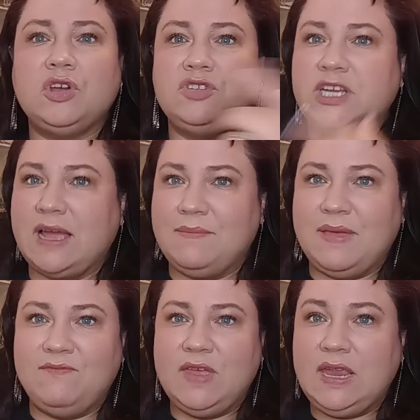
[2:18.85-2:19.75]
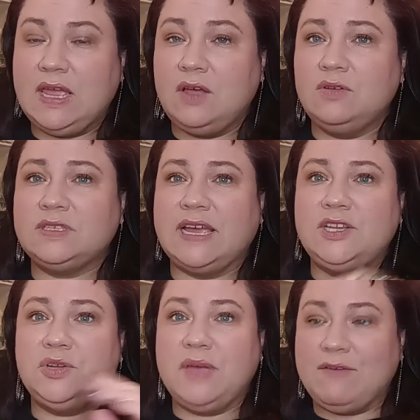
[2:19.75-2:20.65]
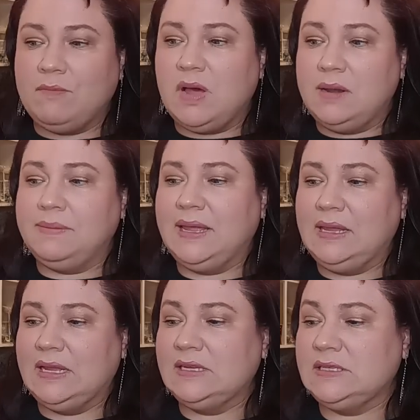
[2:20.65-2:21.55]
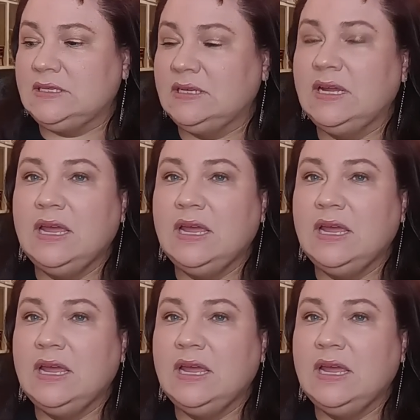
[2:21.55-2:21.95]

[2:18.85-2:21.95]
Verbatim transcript: Go check out my videos. I do have them on a playlist.